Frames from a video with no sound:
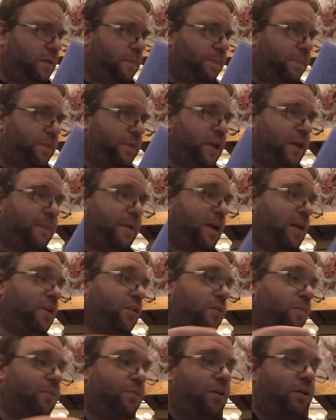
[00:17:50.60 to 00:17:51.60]
Yep, any
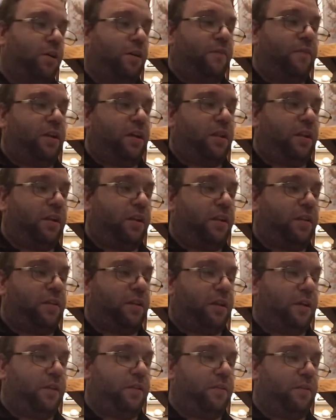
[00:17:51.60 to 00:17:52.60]
number of allies,
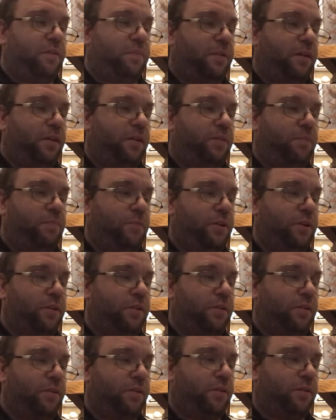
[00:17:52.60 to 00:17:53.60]
items, spells, money
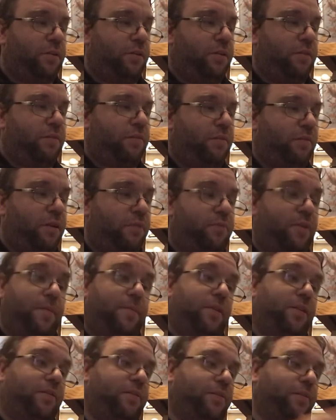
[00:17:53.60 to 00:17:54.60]
tokens, clues, and
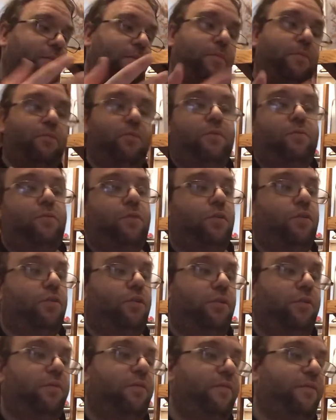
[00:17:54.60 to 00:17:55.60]
remnants, with 1 or
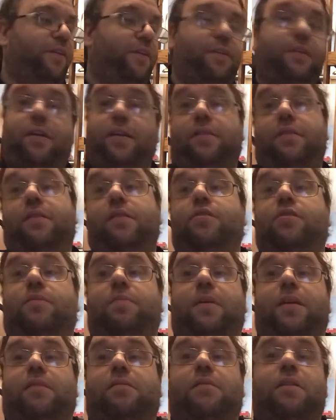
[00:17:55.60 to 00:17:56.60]
other investigators in your
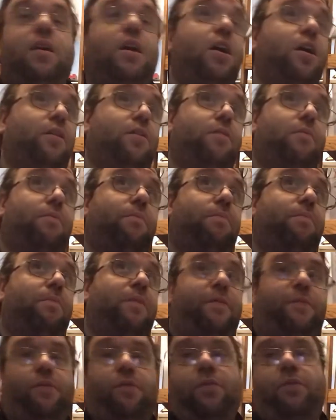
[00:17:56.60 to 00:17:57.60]
space. So if
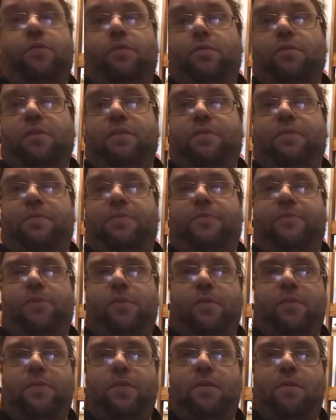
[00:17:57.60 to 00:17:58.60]
4
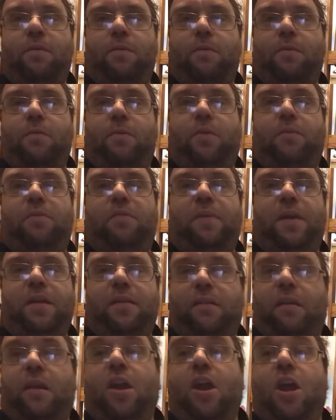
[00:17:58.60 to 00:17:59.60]
of you are in one space,
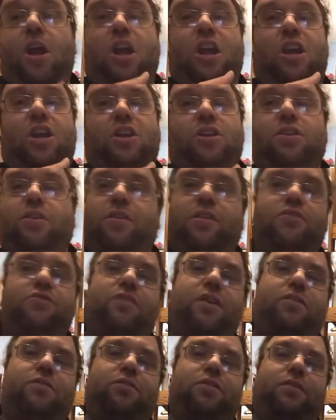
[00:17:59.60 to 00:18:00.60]
you can
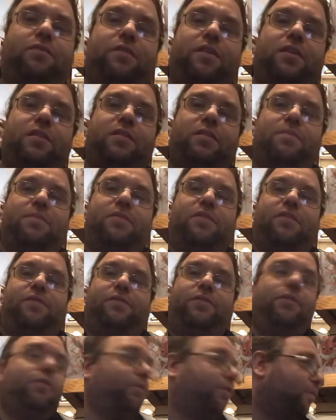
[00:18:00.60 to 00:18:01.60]
trade all your items off
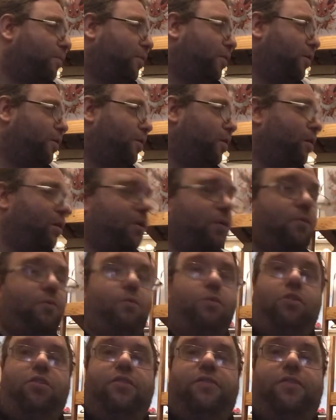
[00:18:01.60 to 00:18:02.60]
through them.
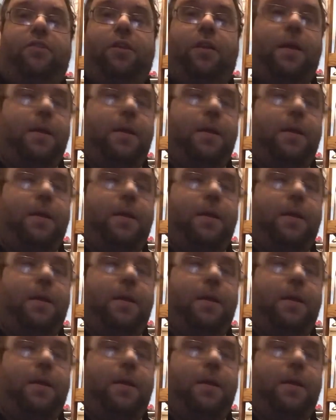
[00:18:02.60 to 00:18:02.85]
Wonderful.